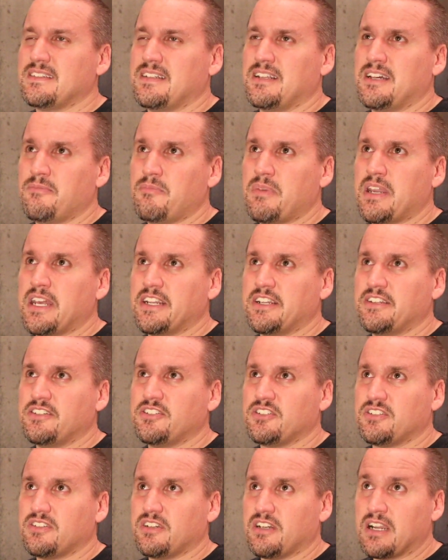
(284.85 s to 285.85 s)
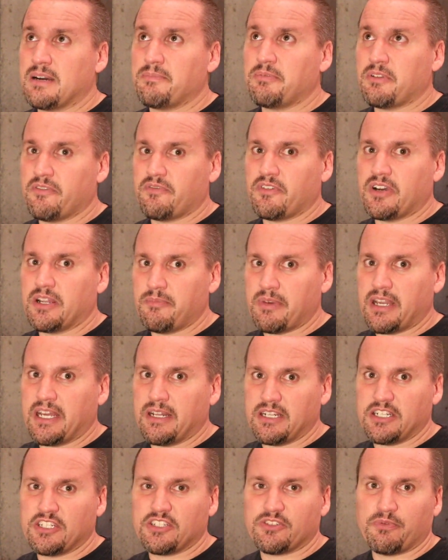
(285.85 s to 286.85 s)
a couple of
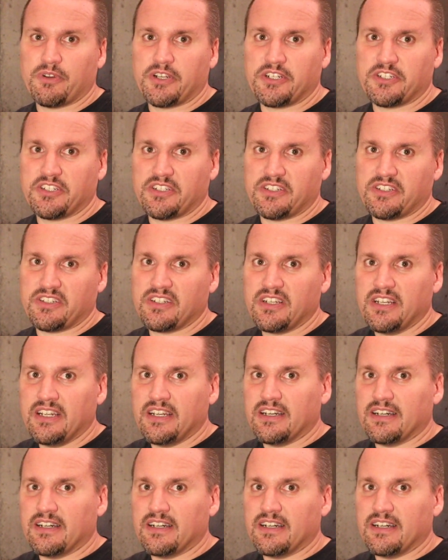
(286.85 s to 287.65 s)
unmanaged switches